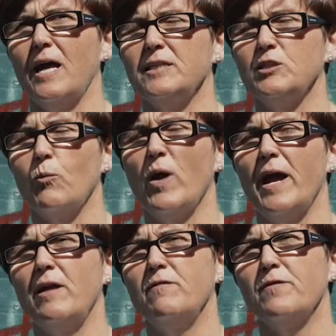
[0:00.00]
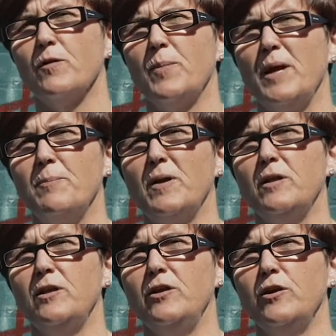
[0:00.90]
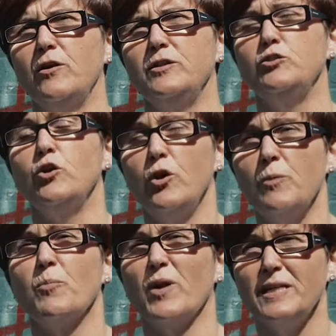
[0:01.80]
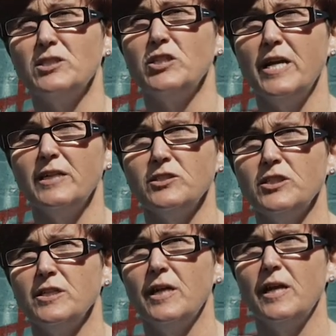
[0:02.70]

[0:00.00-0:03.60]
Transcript: It's a way for people to embrace change.